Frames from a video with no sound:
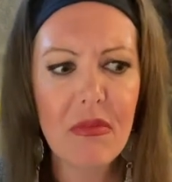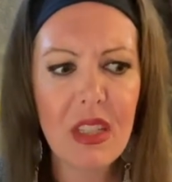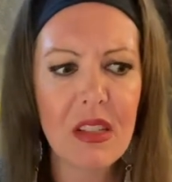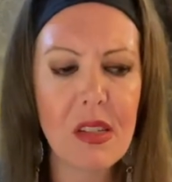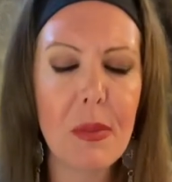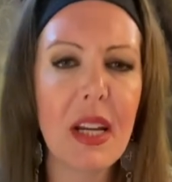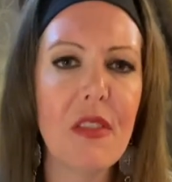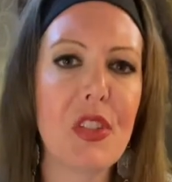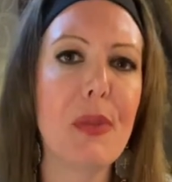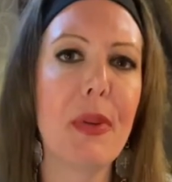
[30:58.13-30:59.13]
some kind of
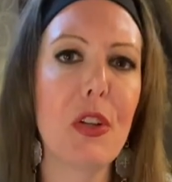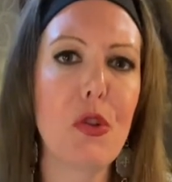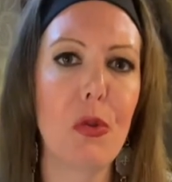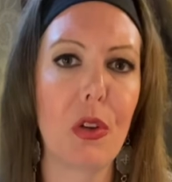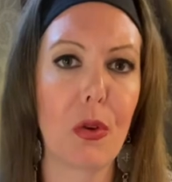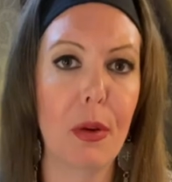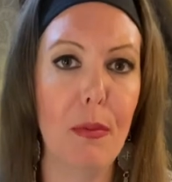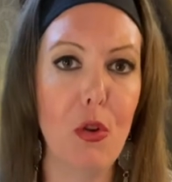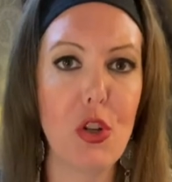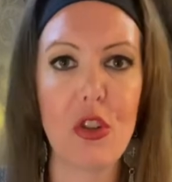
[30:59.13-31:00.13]
spiritual or
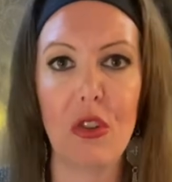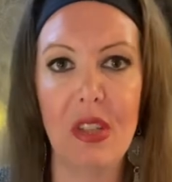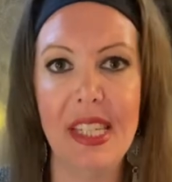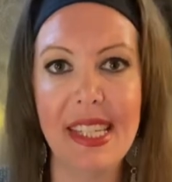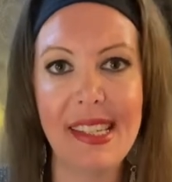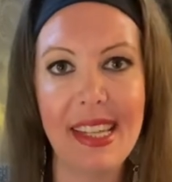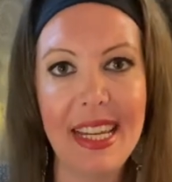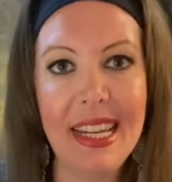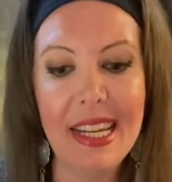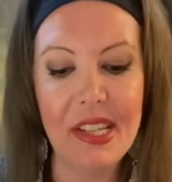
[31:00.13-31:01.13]
emotional
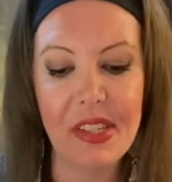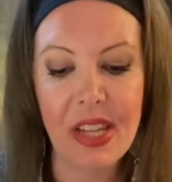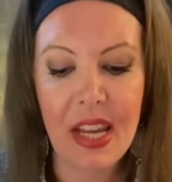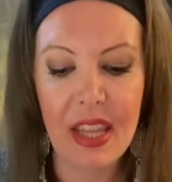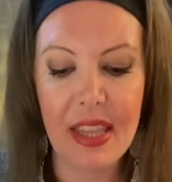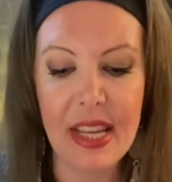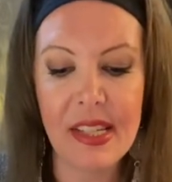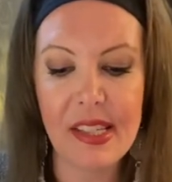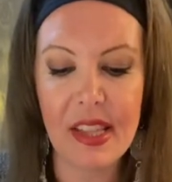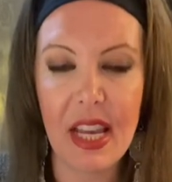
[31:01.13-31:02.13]
dis-ease
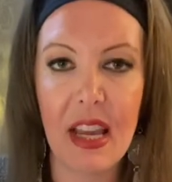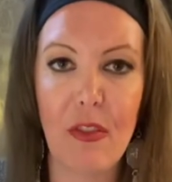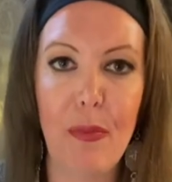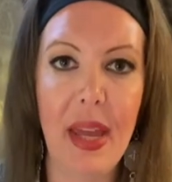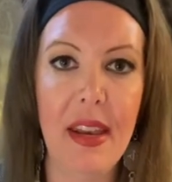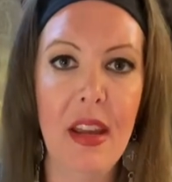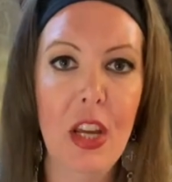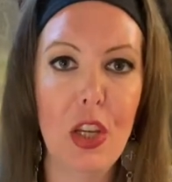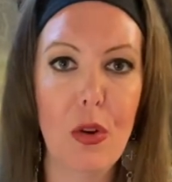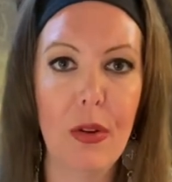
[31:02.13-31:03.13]
things that they have been
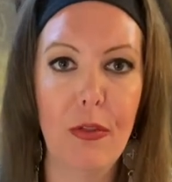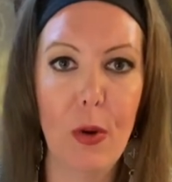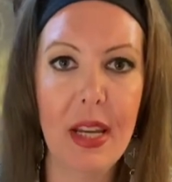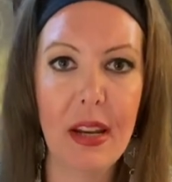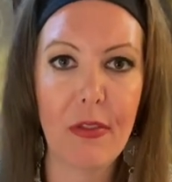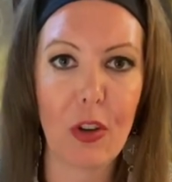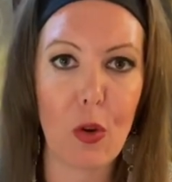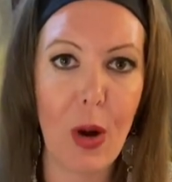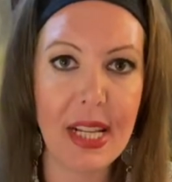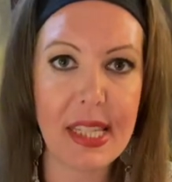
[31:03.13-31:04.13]
you know avoiding for
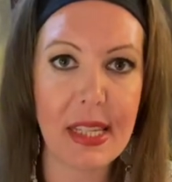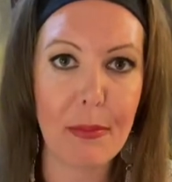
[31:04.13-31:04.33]
quite some